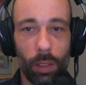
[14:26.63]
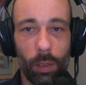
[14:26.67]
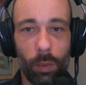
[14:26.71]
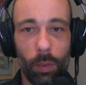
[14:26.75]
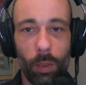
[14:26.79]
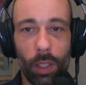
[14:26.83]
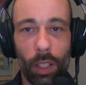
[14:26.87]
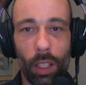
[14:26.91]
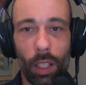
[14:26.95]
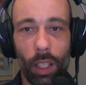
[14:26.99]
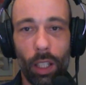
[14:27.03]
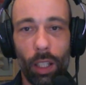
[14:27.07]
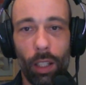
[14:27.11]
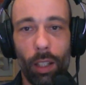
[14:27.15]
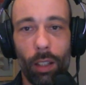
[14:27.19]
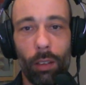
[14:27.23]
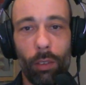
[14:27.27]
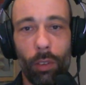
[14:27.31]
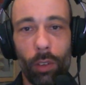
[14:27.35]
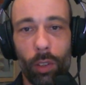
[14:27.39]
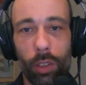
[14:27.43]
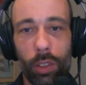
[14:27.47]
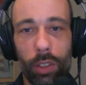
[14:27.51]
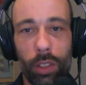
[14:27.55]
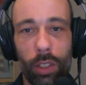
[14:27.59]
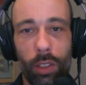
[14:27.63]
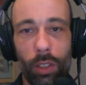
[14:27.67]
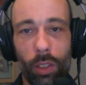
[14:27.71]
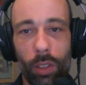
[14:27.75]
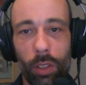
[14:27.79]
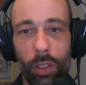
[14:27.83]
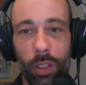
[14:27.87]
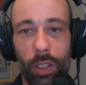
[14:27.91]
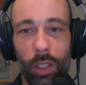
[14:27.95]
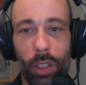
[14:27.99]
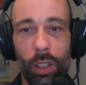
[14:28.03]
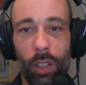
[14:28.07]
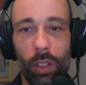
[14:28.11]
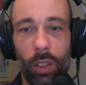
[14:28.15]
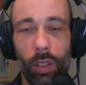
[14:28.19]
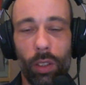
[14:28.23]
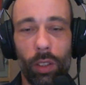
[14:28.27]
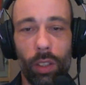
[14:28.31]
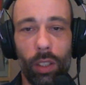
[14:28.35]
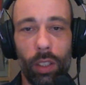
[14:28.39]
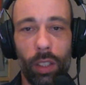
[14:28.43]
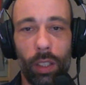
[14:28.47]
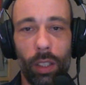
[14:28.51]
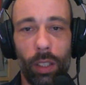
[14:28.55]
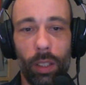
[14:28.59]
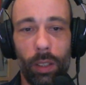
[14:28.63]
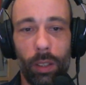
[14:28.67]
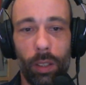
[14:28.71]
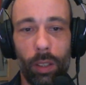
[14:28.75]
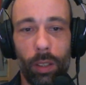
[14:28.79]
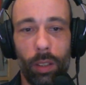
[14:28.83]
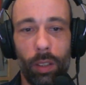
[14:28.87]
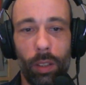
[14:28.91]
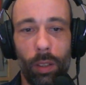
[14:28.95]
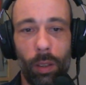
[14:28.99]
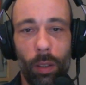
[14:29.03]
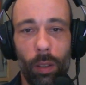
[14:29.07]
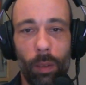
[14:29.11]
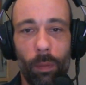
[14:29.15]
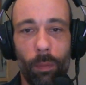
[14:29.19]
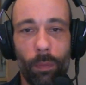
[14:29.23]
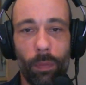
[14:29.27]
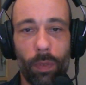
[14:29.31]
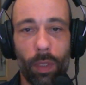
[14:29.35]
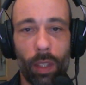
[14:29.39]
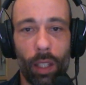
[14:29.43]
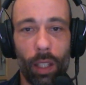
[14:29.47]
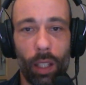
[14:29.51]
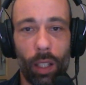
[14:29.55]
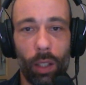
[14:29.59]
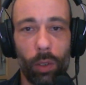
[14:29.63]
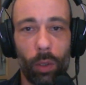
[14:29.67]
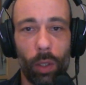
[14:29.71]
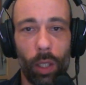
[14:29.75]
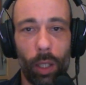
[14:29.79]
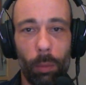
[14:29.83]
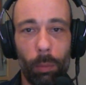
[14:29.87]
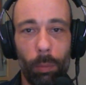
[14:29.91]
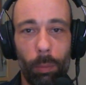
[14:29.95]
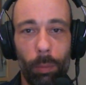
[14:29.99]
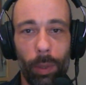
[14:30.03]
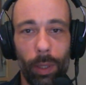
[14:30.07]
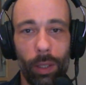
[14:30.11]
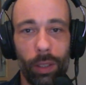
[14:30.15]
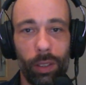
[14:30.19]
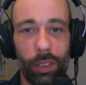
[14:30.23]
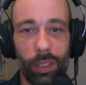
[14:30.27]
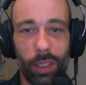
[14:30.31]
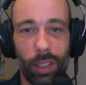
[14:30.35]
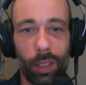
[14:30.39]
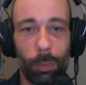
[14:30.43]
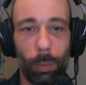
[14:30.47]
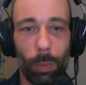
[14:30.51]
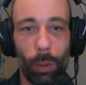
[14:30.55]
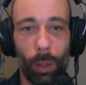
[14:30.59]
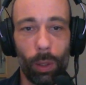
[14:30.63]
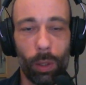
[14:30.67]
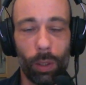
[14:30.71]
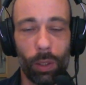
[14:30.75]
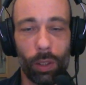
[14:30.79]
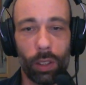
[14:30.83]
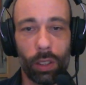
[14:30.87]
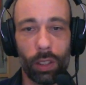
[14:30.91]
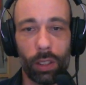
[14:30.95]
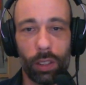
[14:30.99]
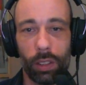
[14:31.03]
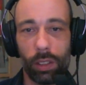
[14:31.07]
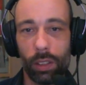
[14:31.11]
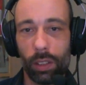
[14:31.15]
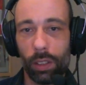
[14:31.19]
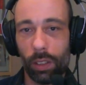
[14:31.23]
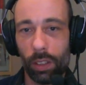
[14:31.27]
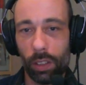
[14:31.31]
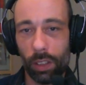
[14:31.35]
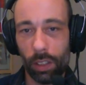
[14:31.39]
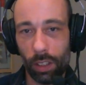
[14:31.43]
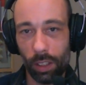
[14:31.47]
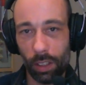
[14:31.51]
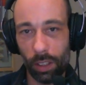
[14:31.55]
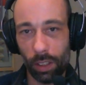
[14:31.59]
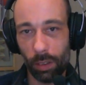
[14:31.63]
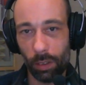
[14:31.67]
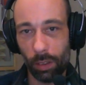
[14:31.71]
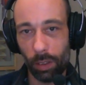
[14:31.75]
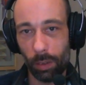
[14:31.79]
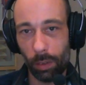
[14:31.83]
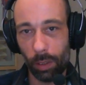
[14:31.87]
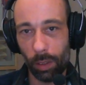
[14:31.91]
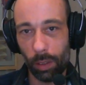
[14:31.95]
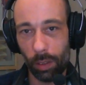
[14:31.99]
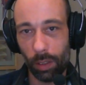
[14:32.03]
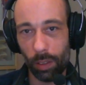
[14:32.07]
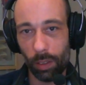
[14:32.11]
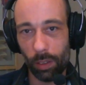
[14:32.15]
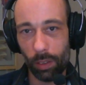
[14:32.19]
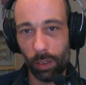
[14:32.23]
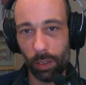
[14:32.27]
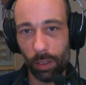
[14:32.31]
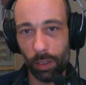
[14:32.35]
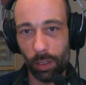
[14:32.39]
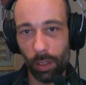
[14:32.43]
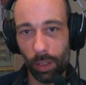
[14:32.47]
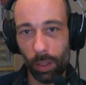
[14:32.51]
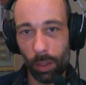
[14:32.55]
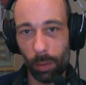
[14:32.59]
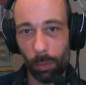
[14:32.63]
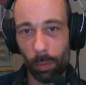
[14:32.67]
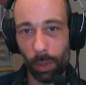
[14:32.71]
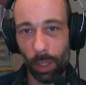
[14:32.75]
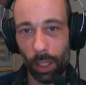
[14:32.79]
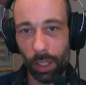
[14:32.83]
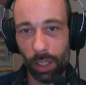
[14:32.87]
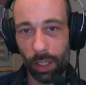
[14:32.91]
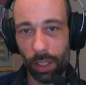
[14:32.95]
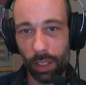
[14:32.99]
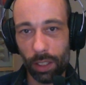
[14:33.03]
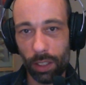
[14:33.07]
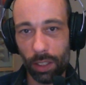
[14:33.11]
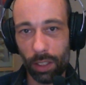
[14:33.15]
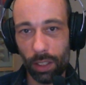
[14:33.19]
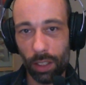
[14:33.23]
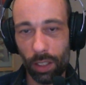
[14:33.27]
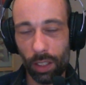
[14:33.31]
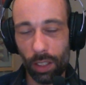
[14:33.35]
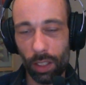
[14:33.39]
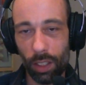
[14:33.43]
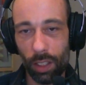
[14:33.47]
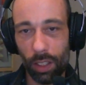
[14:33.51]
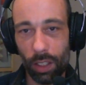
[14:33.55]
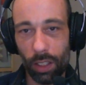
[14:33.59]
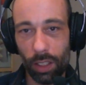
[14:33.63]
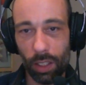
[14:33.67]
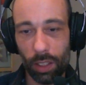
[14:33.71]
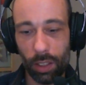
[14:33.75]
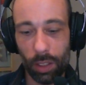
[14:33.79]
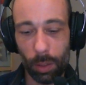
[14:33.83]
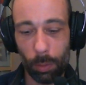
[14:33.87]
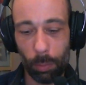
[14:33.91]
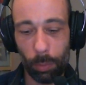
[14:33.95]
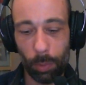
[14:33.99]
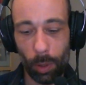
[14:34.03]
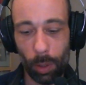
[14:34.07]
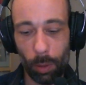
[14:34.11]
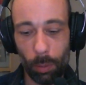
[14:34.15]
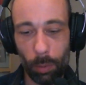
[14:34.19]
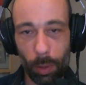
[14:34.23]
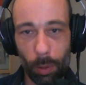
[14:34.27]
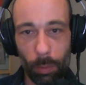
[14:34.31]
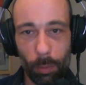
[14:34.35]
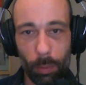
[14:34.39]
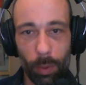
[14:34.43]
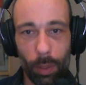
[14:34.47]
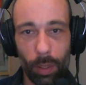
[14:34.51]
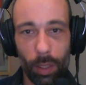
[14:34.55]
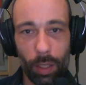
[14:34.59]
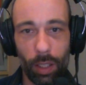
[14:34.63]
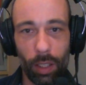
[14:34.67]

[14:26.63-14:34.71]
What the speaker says: We have also the how do I build this blog in brackets. This is a problem